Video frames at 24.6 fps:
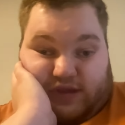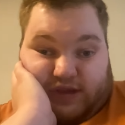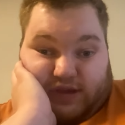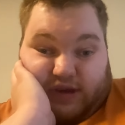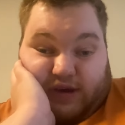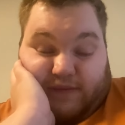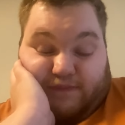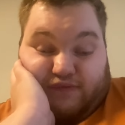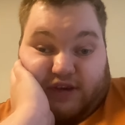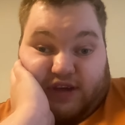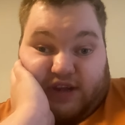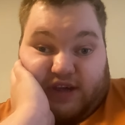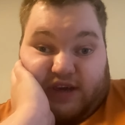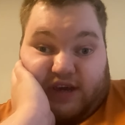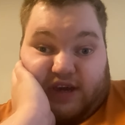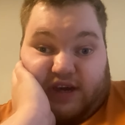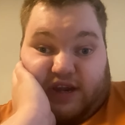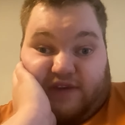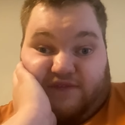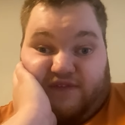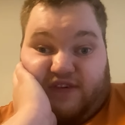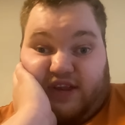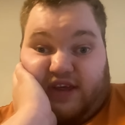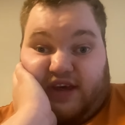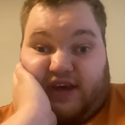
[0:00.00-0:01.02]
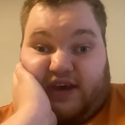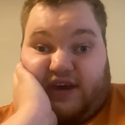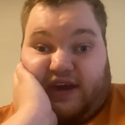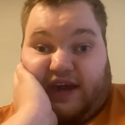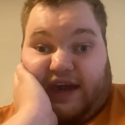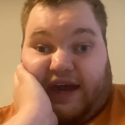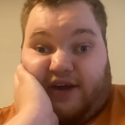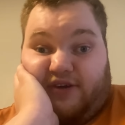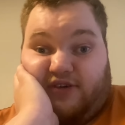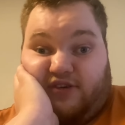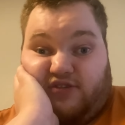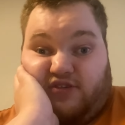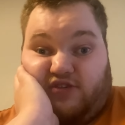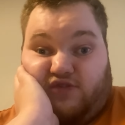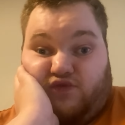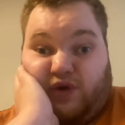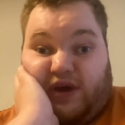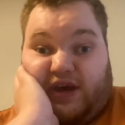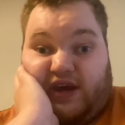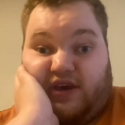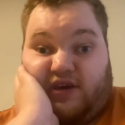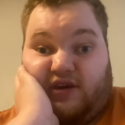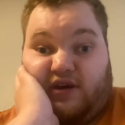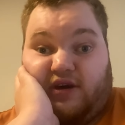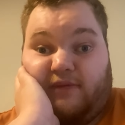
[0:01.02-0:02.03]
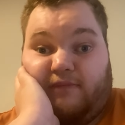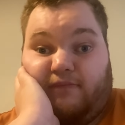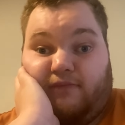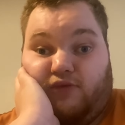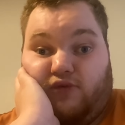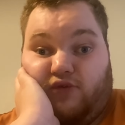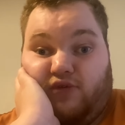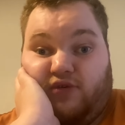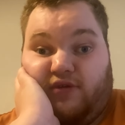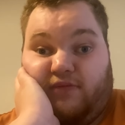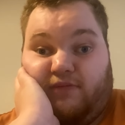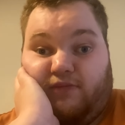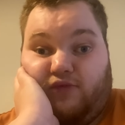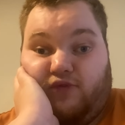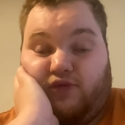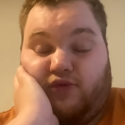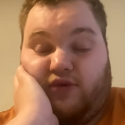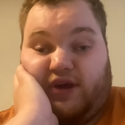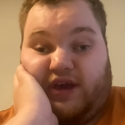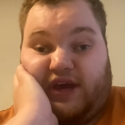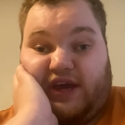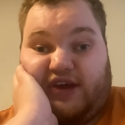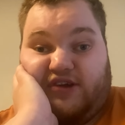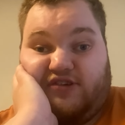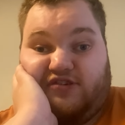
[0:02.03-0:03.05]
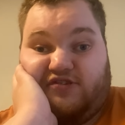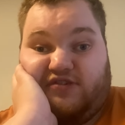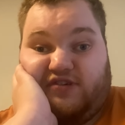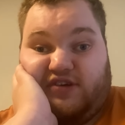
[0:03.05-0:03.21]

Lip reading: upsetting. And I feel like hackers are racking up more and more each